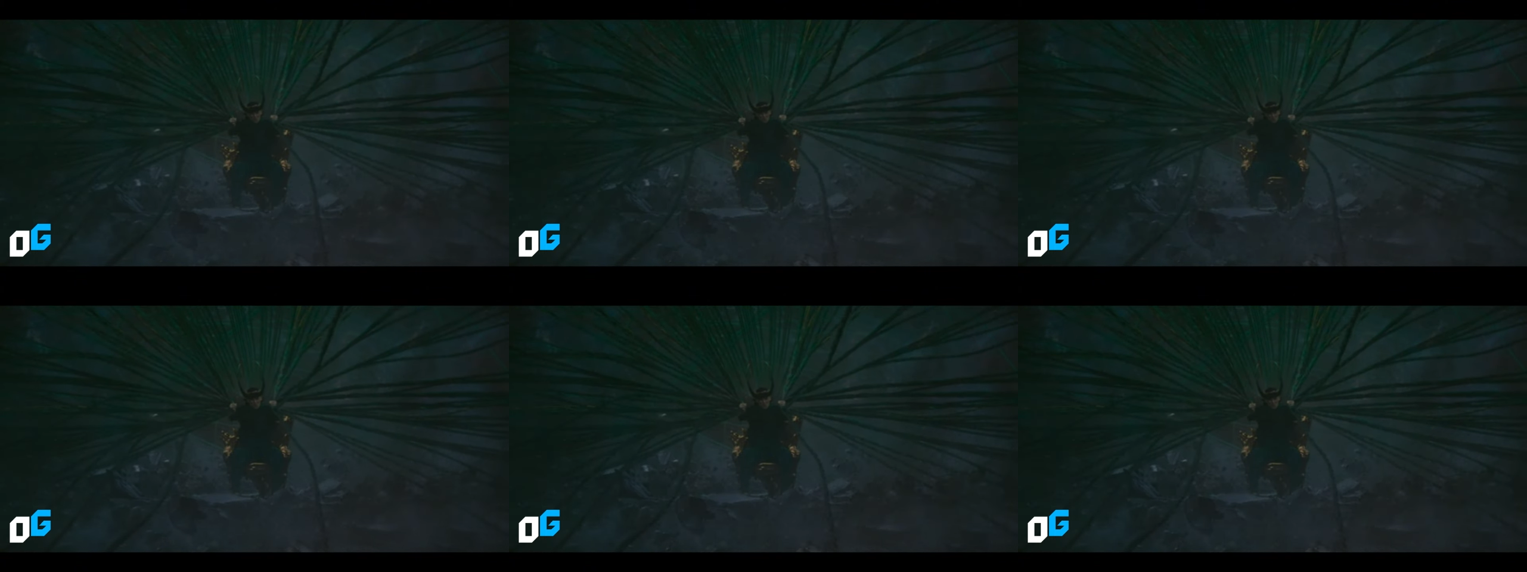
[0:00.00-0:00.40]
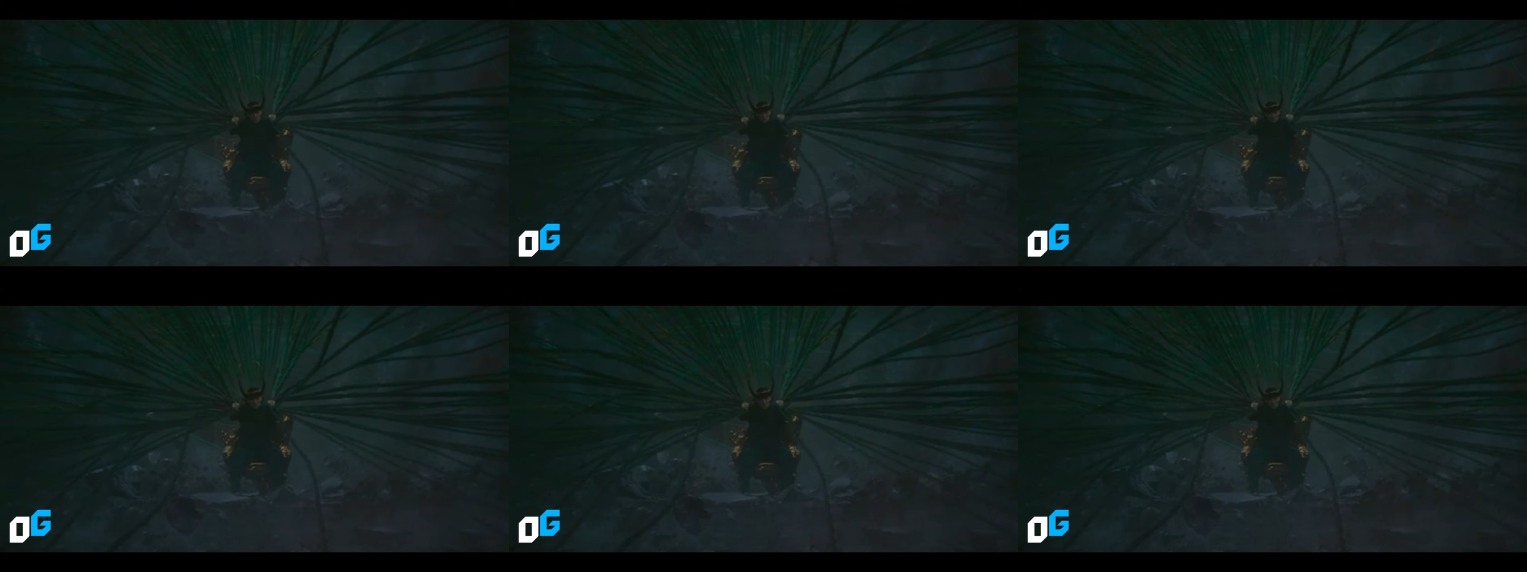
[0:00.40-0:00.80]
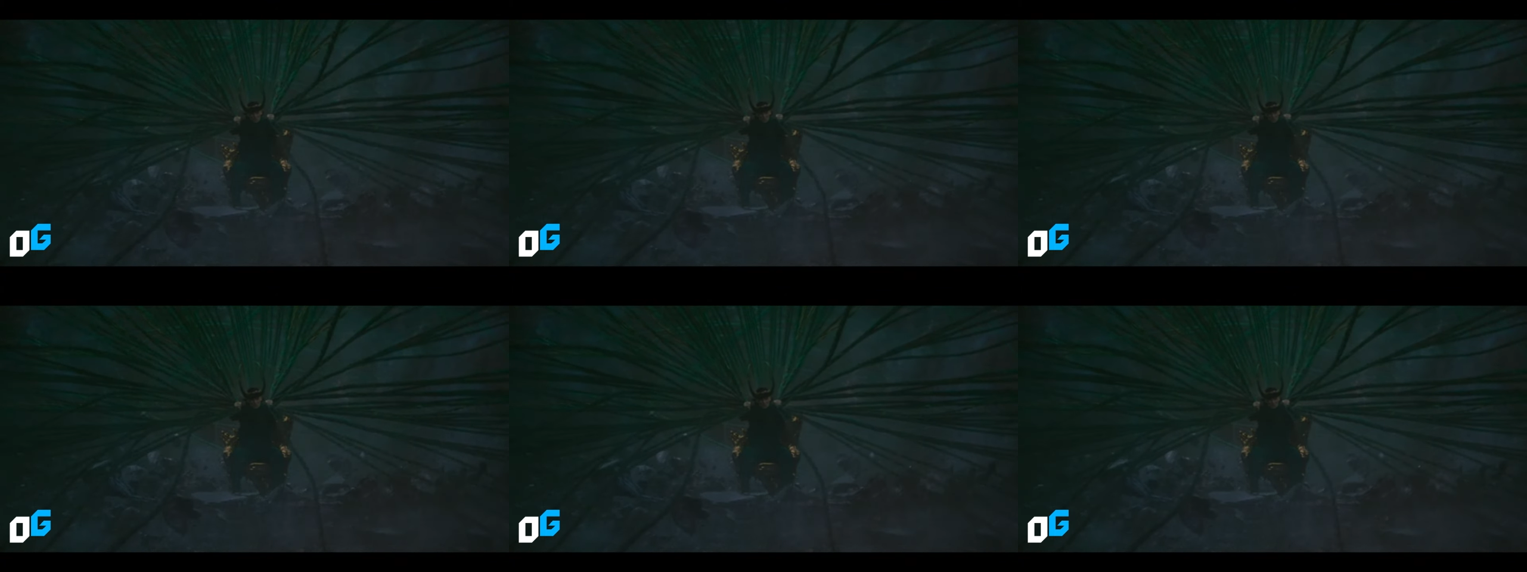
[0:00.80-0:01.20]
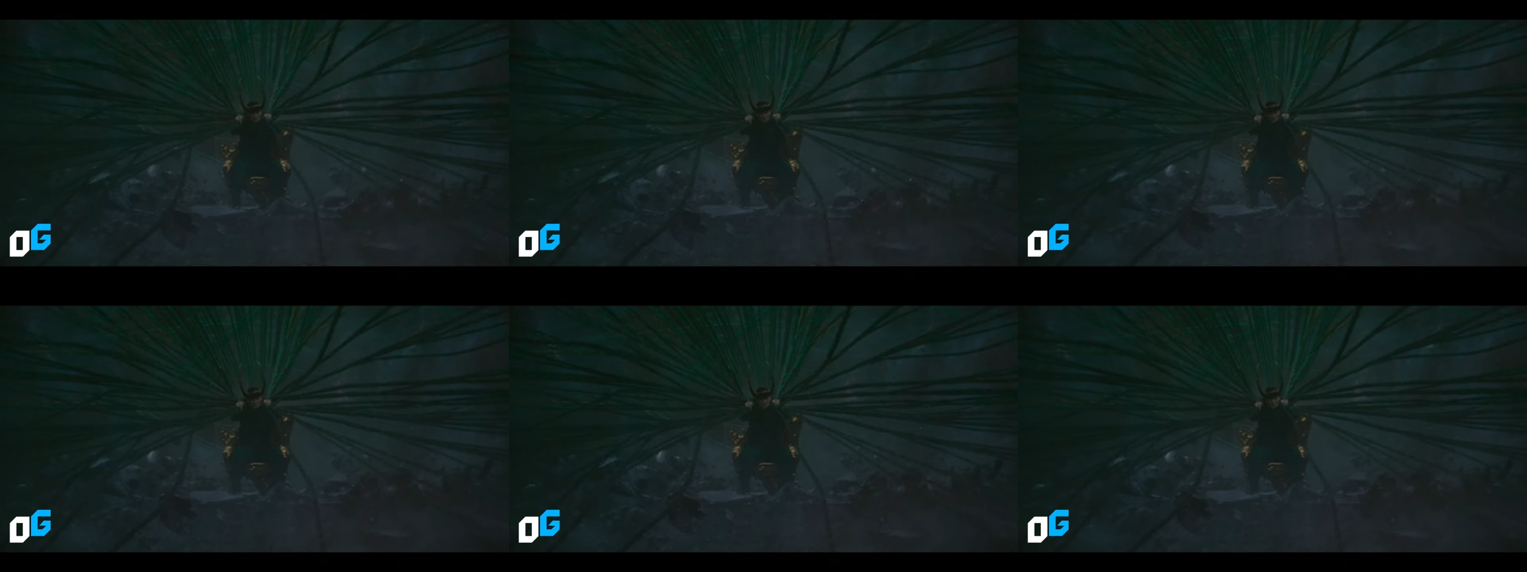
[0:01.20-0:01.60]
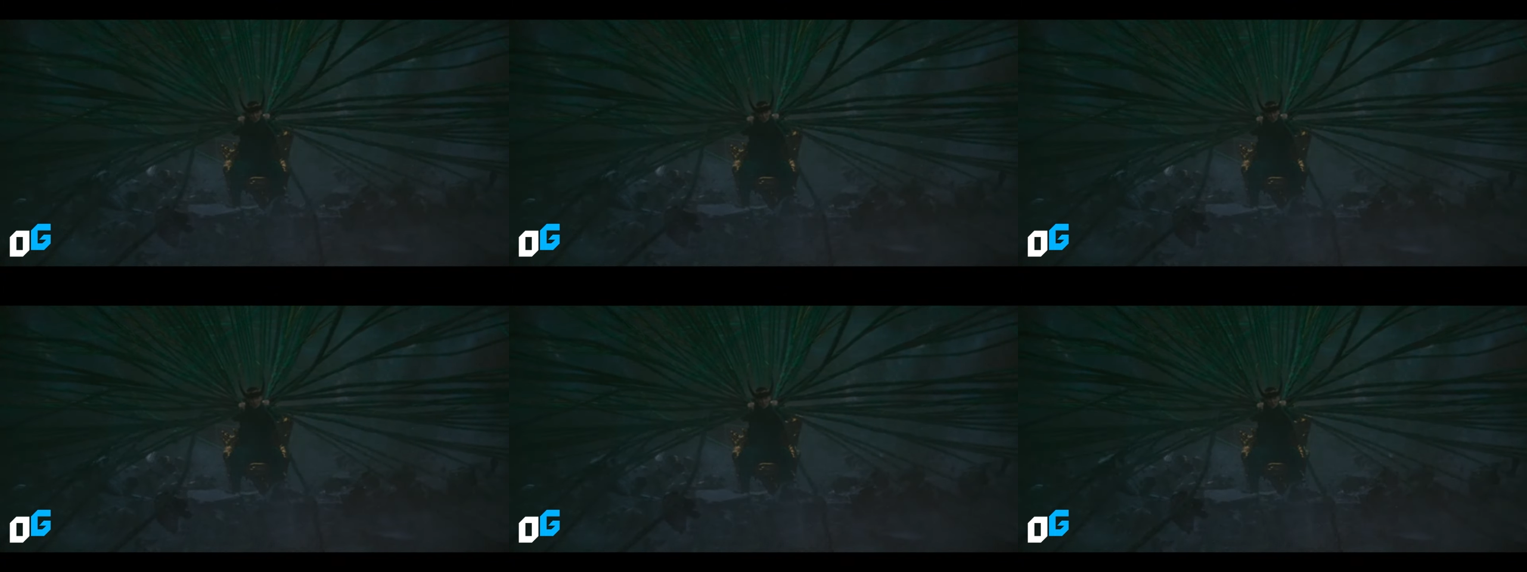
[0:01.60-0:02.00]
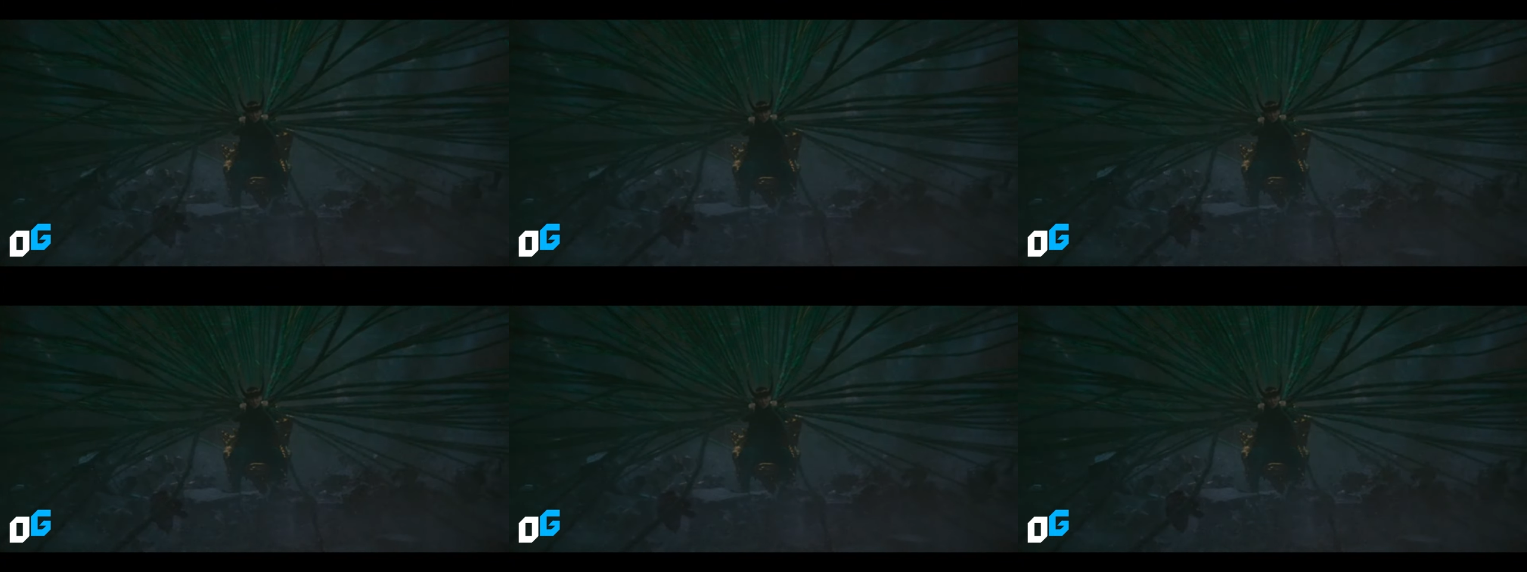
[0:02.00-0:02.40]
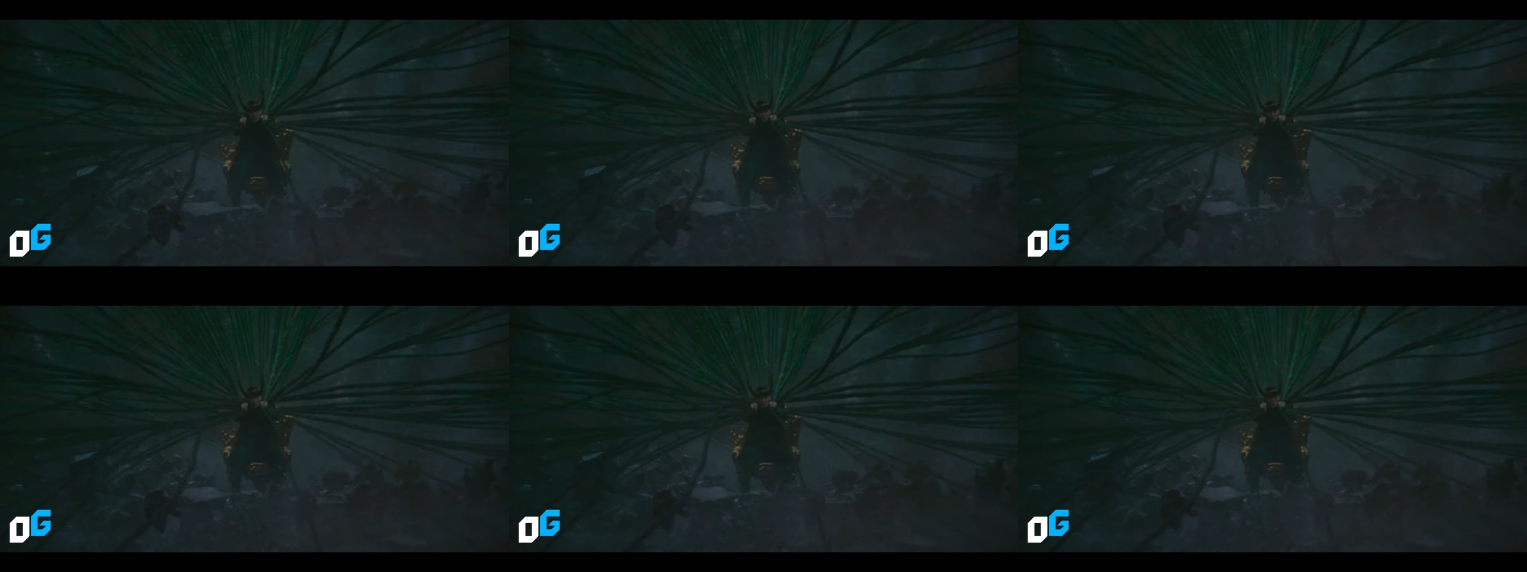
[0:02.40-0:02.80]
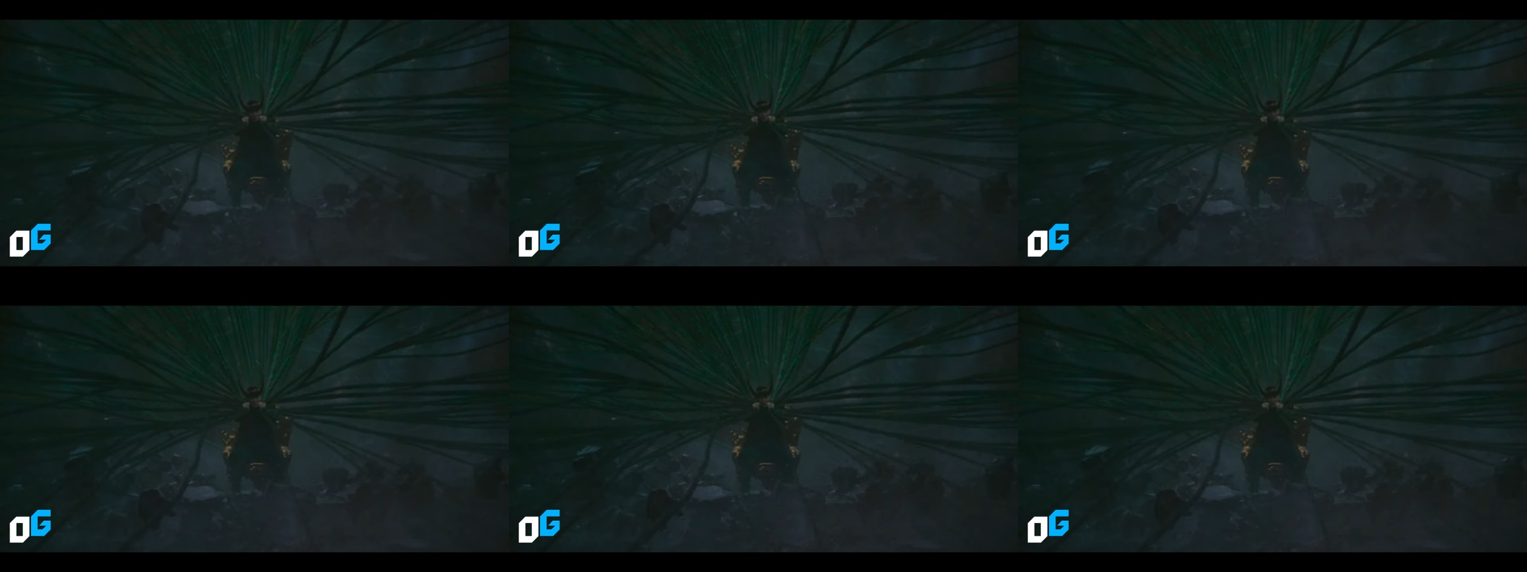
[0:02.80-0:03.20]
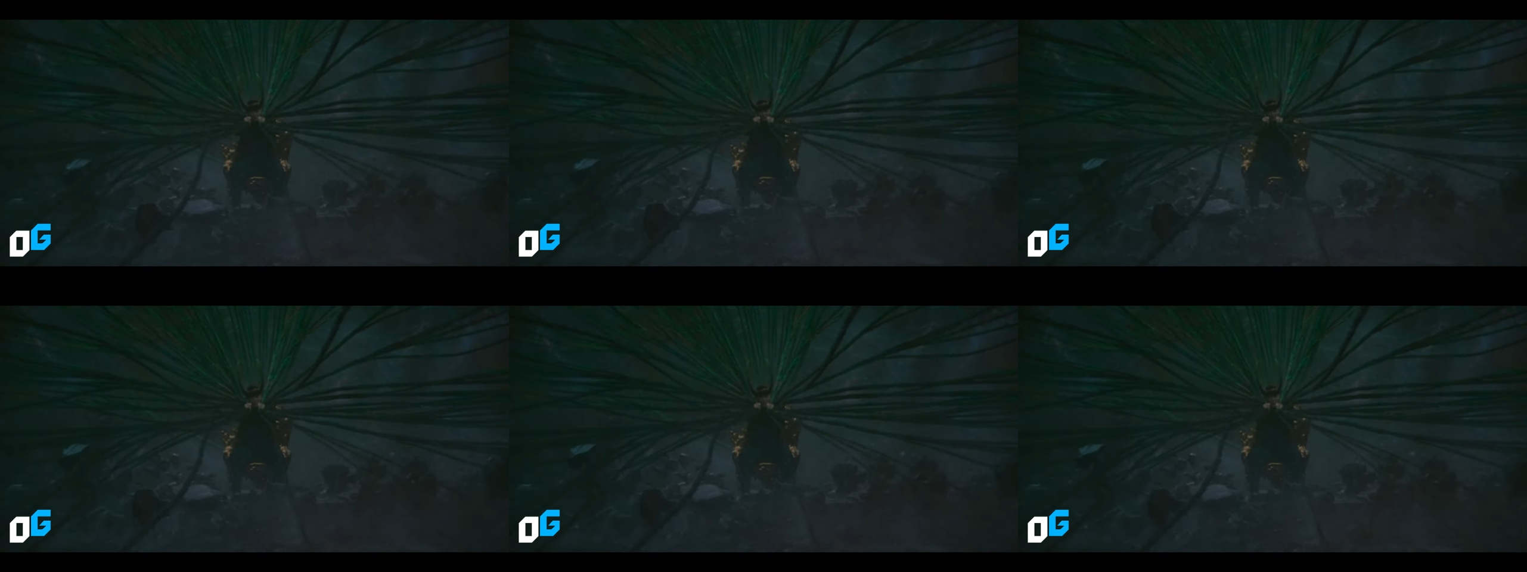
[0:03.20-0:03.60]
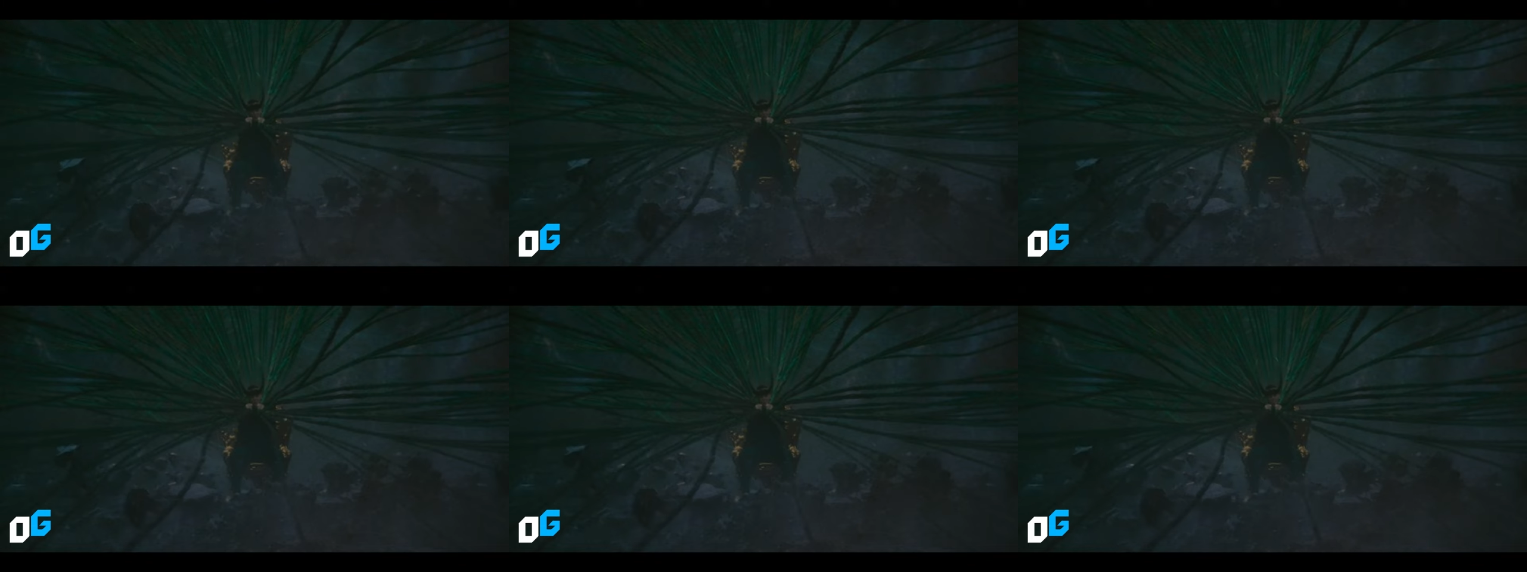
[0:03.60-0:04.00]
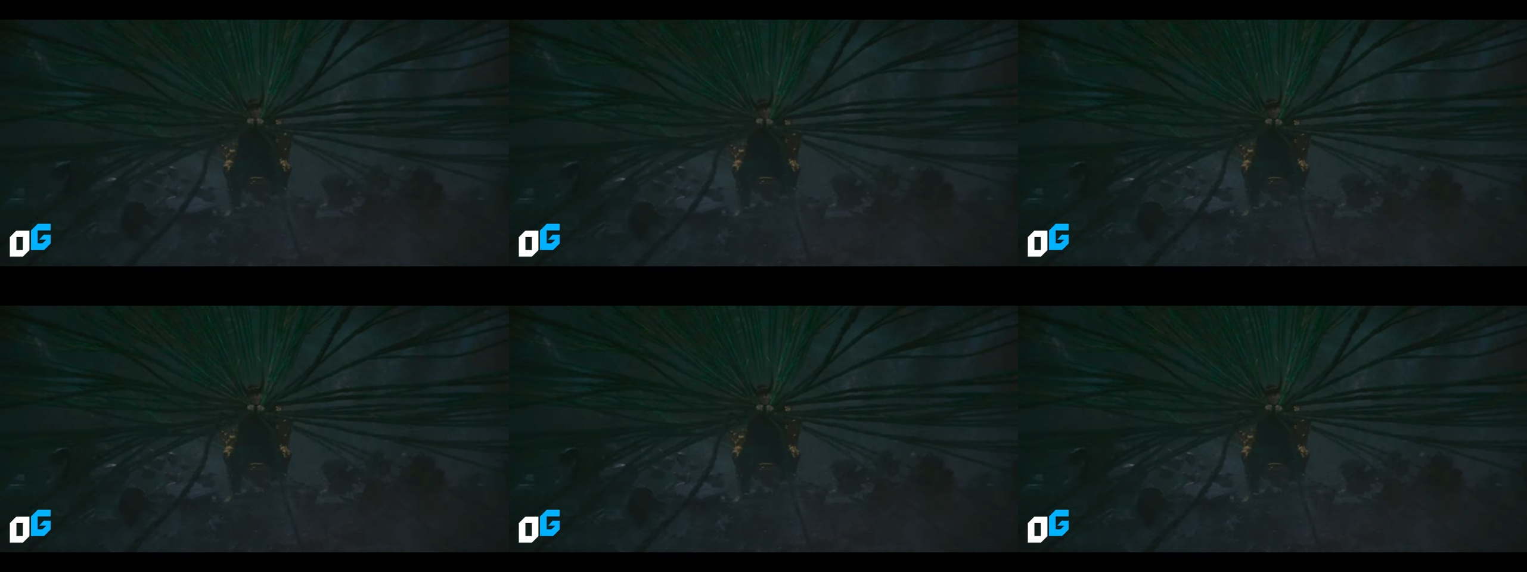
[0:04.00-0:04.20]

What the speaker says: Nobody's mouth can be seen.